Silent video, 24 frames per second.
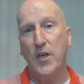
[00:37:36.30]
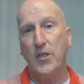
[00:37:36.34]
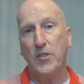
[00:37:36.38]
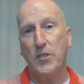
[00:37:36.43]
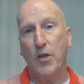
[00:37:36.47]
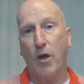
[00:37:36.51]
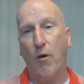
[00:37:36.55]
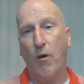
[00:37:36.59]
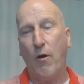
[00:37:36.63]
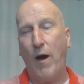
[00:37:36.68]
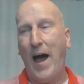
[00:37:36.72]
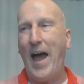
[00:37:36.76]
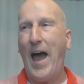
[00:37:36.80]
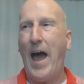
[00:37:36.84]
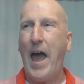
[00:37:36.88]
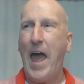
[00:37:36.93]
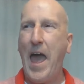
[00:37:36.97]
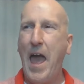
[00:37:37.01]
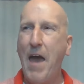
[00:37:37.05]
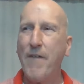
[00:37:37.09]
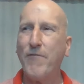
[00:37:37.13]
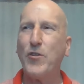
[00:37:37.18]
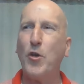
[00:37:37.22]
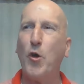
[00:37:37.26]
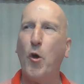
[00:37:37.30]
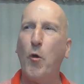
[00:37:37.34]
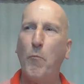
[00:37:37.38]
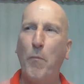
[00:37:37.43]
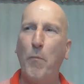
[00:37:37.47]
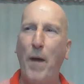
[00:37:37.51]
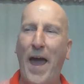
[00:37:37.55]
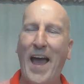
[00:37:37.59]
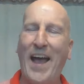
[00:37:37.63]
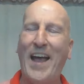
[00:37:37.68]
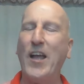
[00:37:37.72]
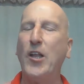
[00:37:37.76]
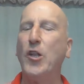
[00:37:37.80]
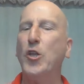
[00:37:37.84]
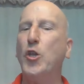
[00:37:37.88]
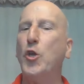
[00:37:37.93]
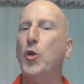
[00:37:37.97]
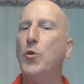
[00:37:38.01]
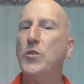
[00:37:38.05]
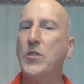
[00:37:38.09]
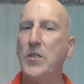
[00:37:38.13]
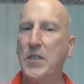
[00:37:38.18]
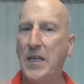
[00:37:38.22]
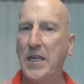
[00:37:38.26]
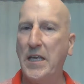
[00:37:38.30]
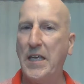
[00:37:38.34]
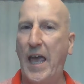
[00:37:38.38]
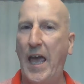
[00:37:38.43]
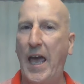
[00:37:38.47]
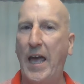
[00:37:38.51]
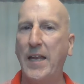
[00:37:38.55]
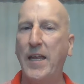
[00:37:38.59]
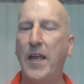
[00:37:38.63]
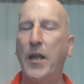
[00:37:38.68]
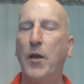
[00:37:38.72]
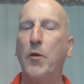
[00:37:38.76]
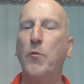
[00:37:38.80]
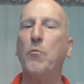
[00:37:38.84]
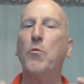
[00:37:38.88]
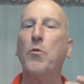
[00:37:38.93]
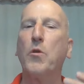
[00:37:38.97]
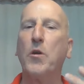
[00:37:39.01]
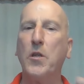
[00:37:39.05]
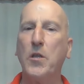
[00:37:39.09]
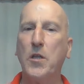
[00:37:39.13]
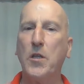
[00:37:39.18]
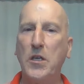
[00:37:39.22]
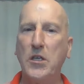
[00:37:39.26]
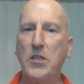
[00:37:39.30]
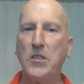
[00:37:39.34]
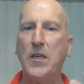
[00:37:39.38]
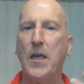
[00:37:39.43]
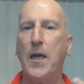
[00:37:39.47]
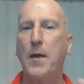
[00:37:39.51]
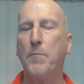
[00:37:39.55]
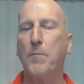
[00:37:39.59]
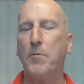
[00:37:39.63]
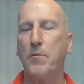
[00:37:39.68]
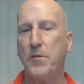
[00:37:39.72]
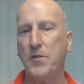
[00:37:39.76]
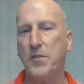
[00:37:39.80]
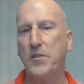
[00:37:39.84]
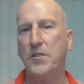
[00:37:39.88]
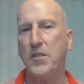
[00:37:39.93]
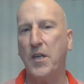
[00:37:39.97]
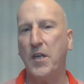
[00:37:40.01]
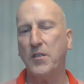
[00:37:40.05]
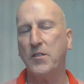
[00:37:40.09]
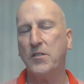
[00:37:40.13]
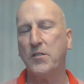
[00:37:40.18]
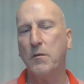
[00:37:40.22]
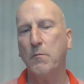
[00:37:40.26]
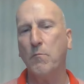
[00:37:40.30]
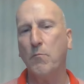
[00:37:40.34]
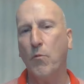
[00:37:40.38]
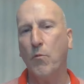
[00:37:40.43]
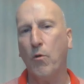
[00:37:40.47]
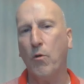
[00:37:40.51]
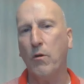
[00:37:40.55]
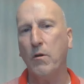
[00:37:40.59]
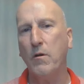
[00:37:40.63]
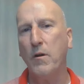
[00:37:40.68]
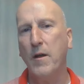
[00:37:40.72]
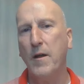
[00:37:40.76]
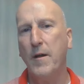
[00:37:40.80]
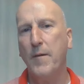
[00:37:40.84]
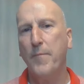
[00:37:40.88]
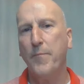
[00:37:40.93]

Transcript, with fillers: So I have to go back and use it again and really sample the scent some more.